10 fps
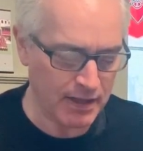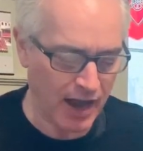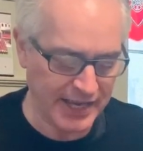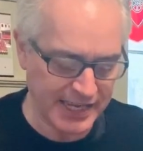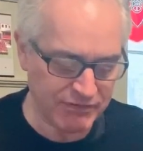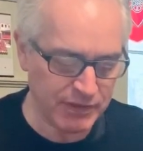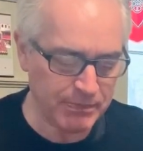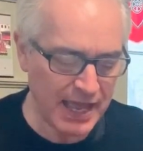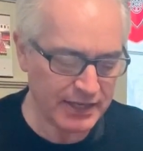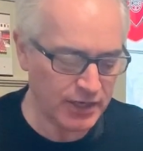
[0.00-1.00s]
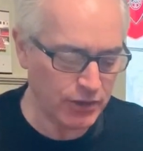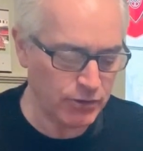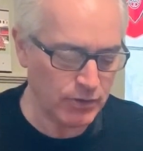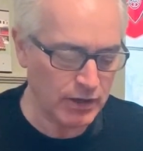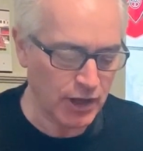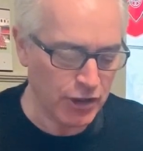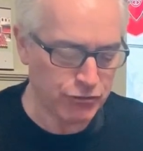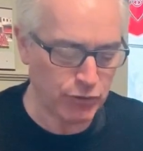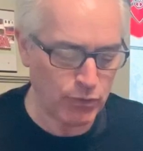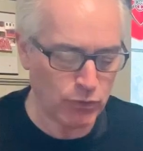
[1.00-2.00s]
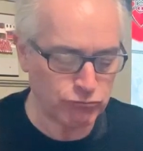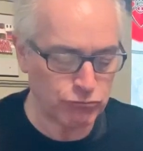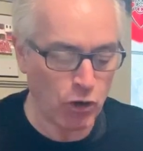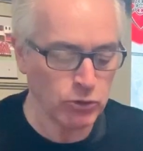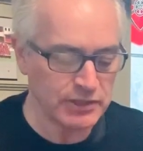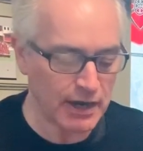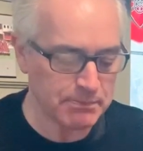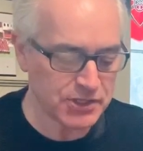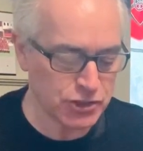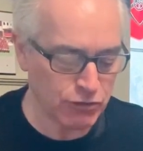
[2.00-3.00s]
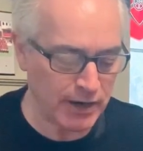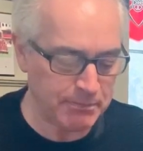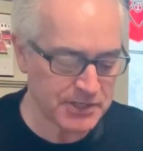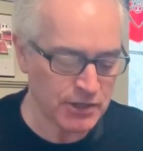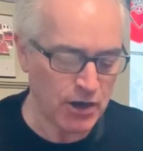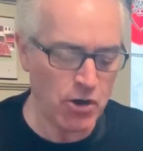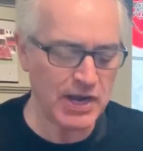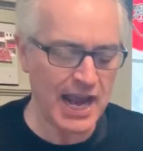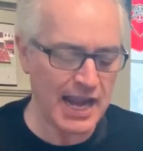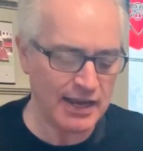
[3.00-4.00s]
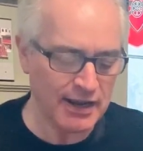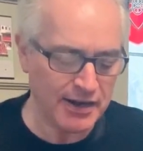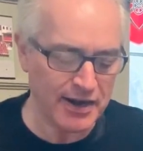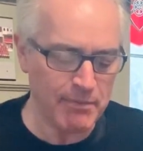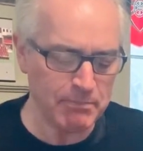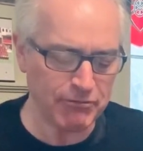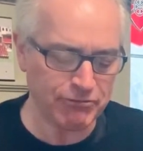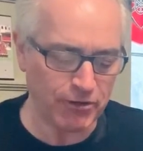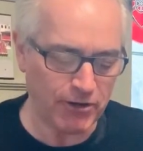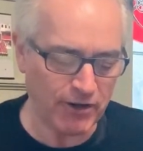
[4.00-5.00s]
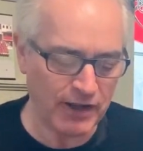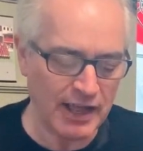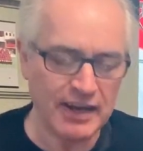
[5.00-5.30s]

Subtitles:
I give them their cue through a rolled up script. Okay, number 4.